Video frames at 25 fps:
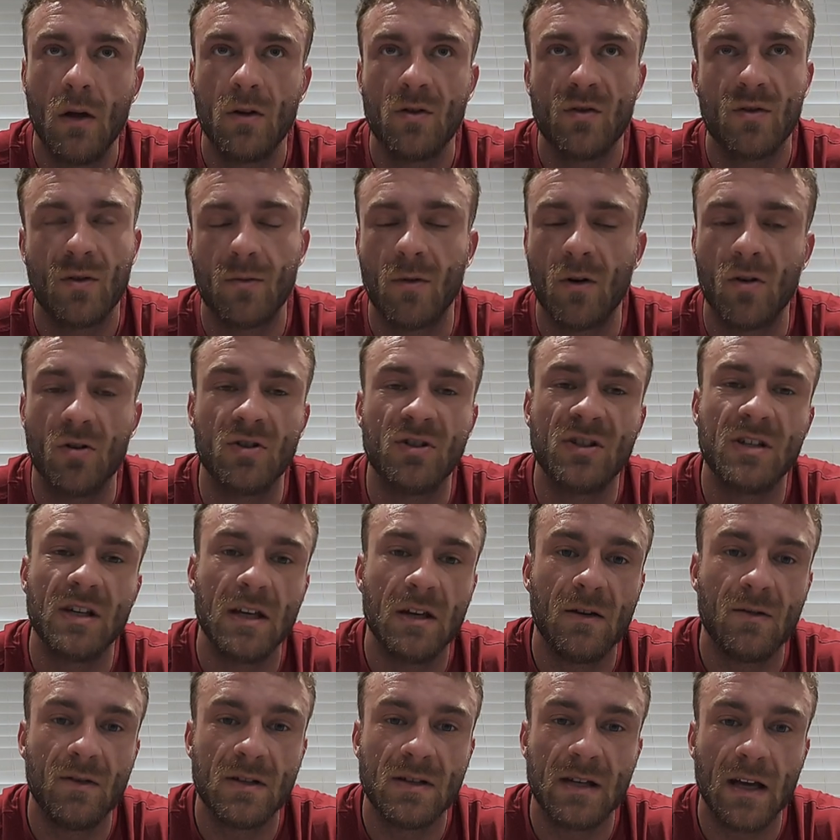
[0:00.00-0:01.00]
So I'm not going to sit
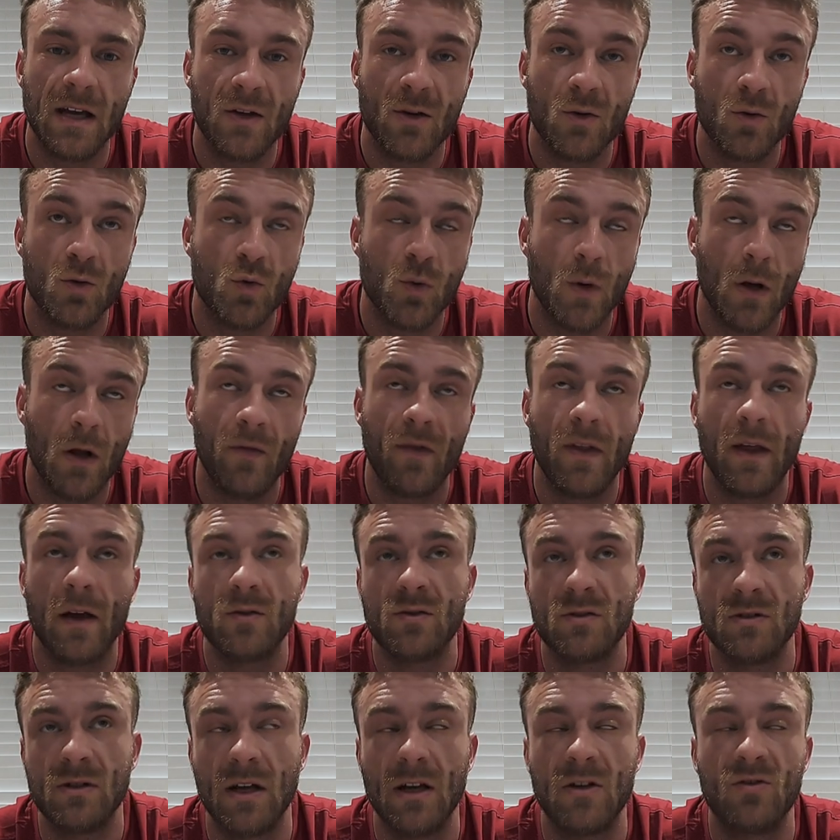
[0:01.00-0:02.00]
here and say I do
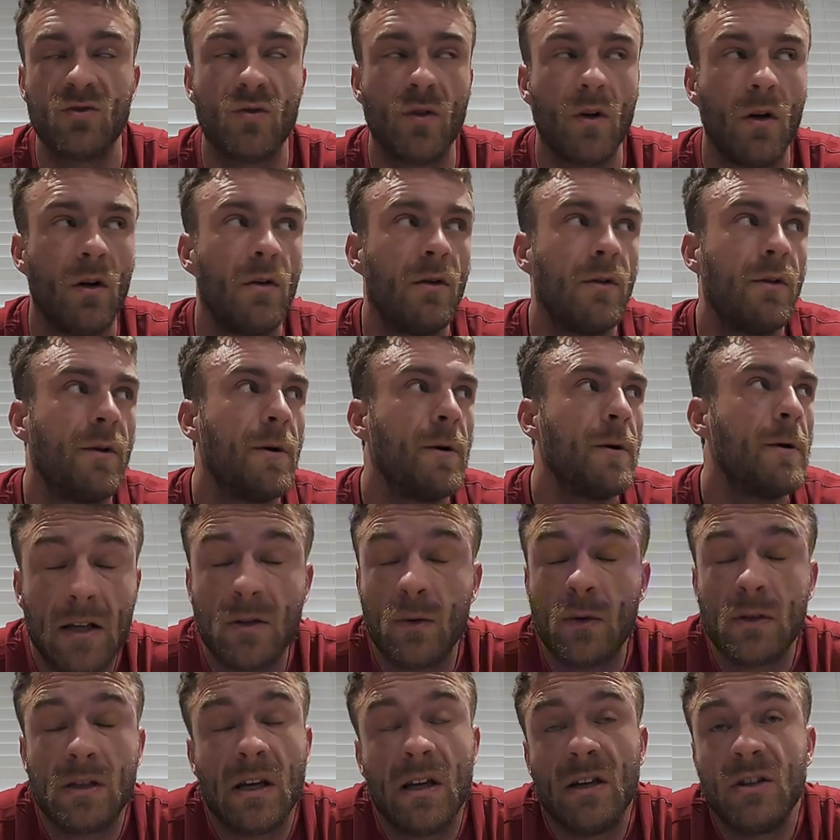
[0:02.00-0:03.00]
12,000 extra. As I
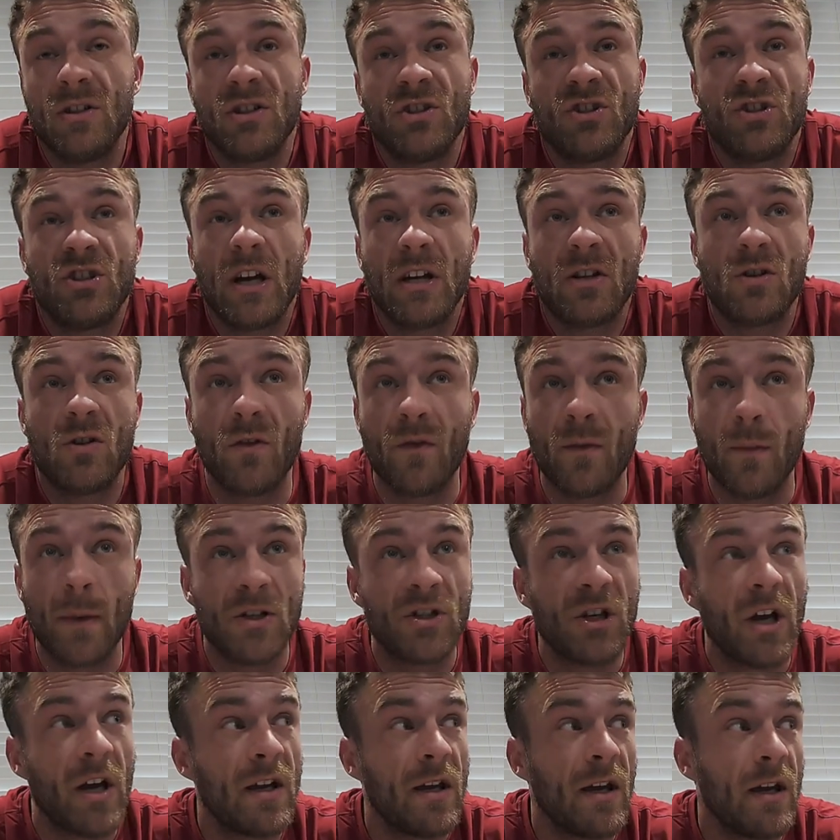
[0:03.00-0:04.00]
was saying, she checked over my
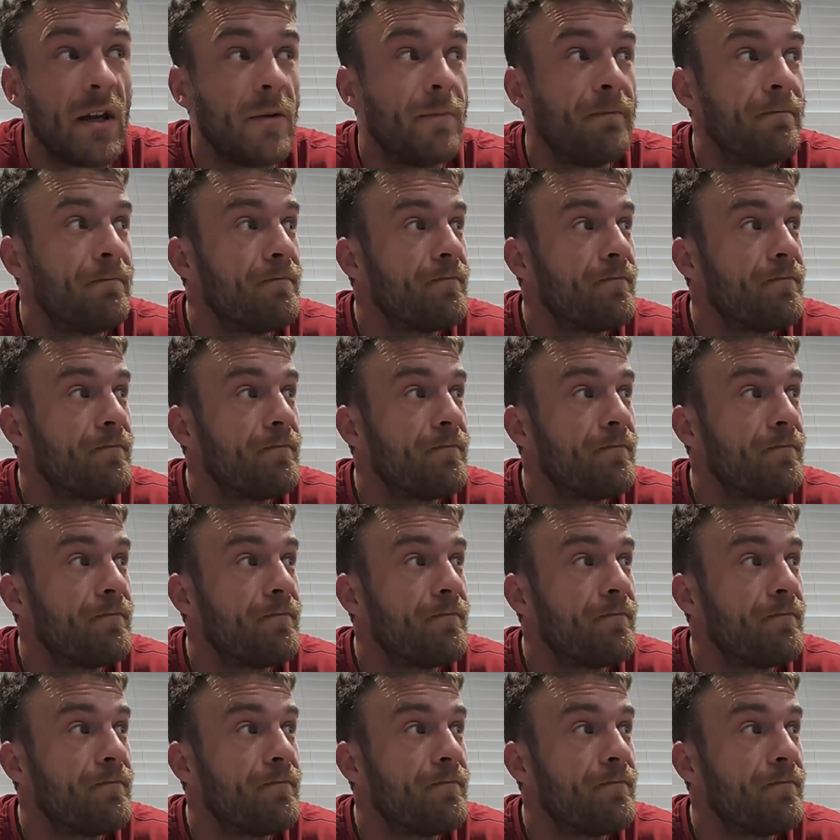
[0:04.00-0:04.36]
check-in